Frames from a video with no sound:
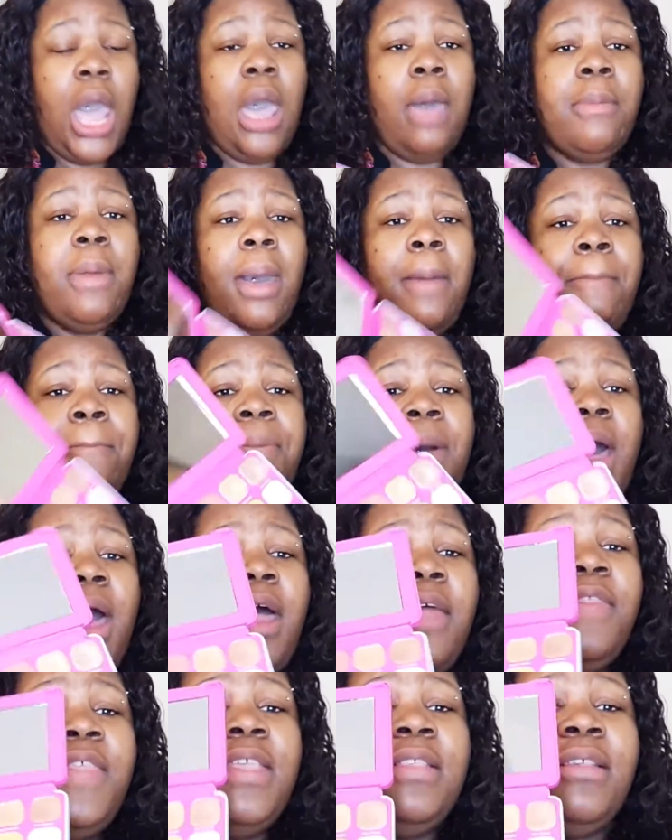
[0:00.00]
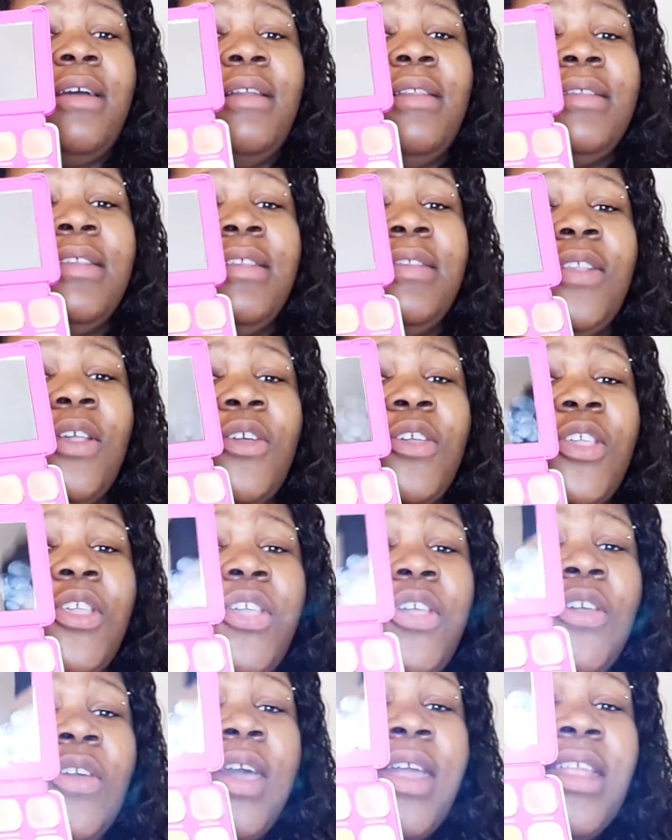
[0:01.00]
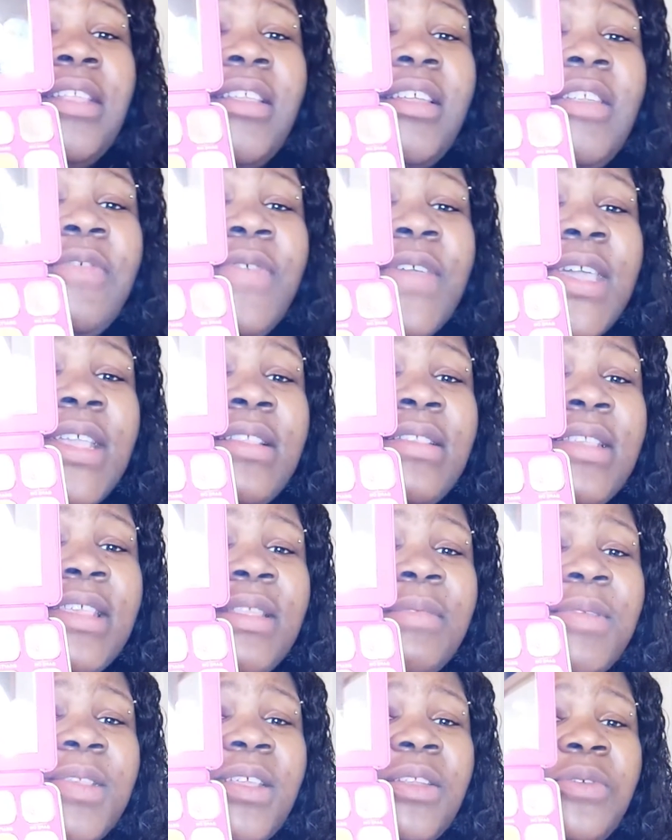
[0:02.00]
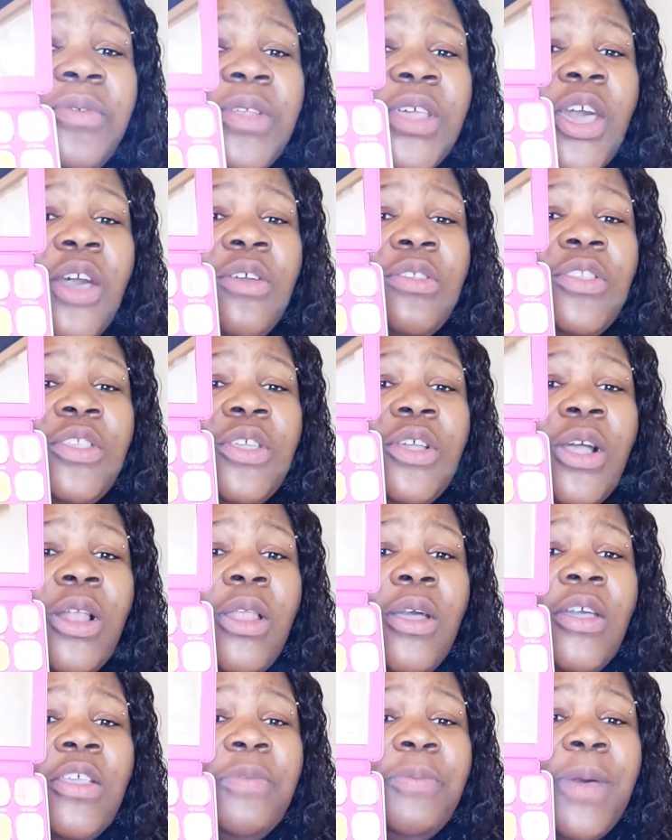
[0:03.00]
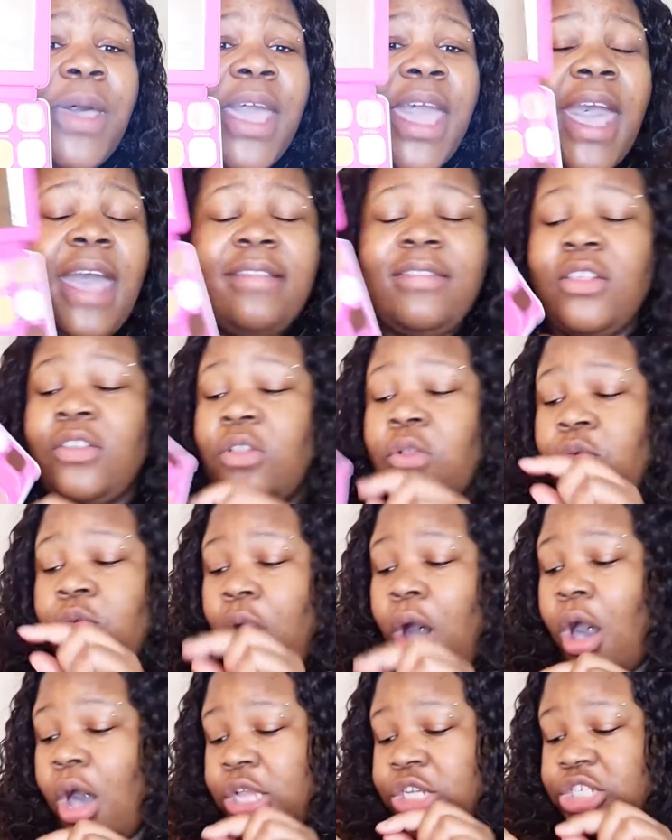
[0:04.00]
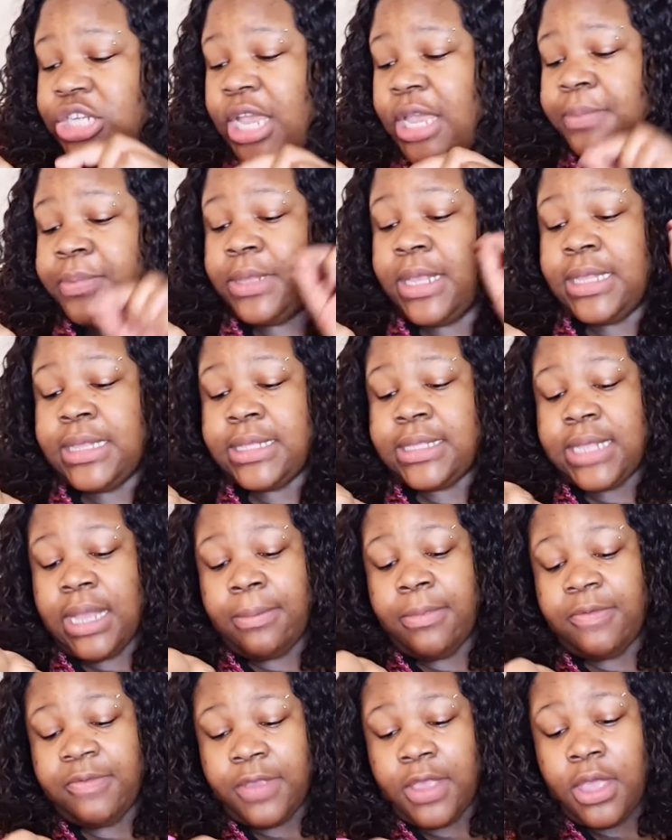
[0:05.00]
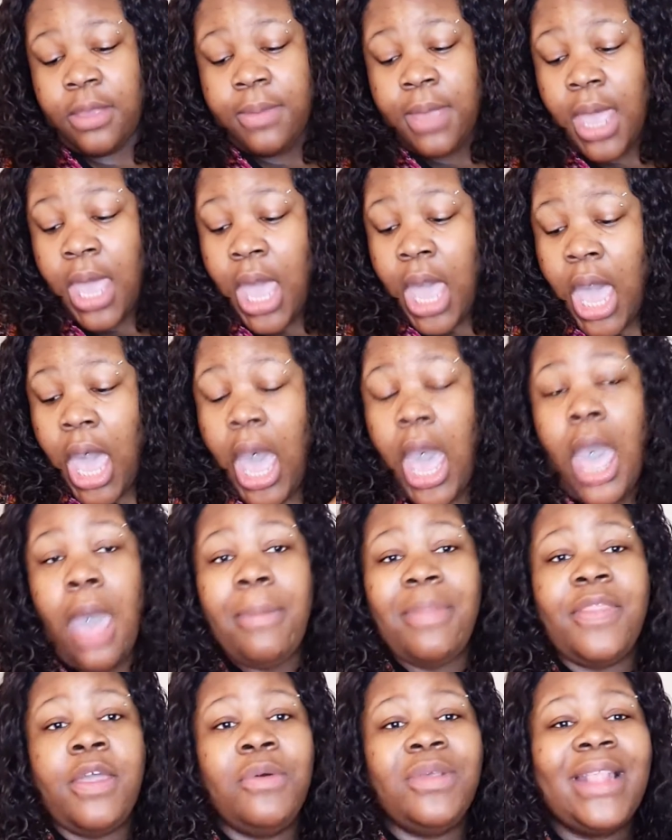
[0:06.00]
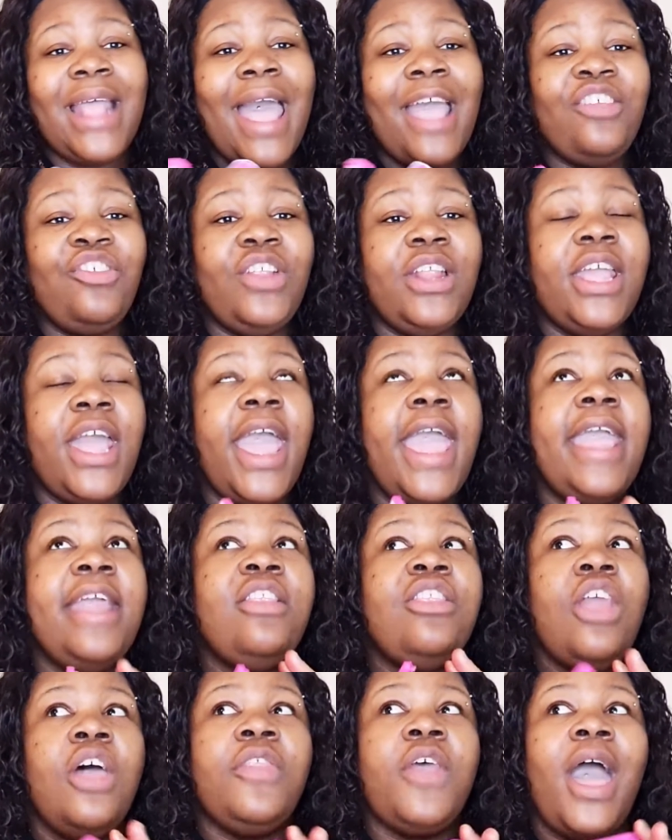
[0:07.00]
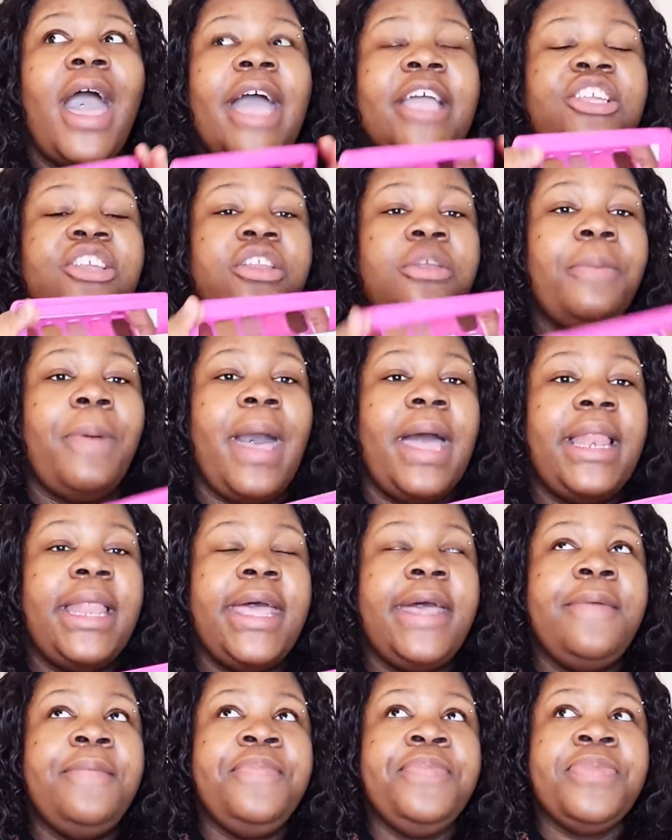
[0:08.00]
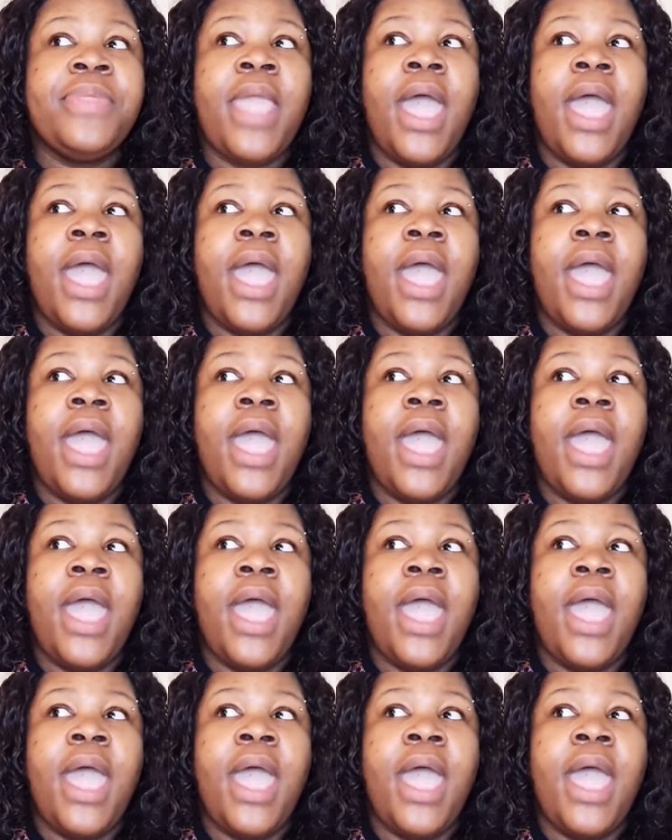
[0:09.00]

But these colors are so cute. And I don't know if you can see them because I don't want to go too close. But it has those little heart shapes in some of them. There was actually another eyeshadow palette.